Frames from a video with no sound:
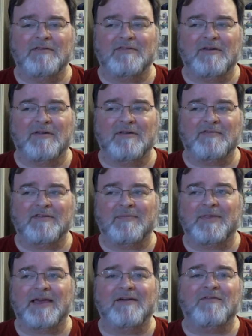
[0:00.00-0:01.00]
So if
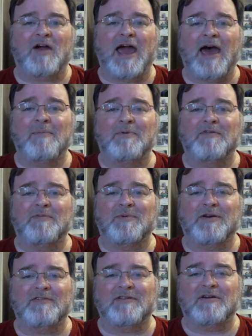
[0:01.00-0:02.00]
something ever happens, the
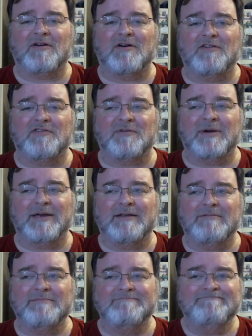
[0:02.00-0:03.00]
president calls you
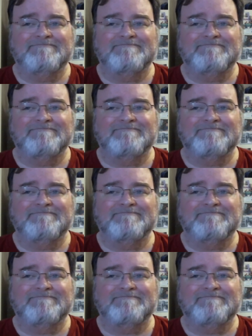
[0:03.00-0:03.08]
in.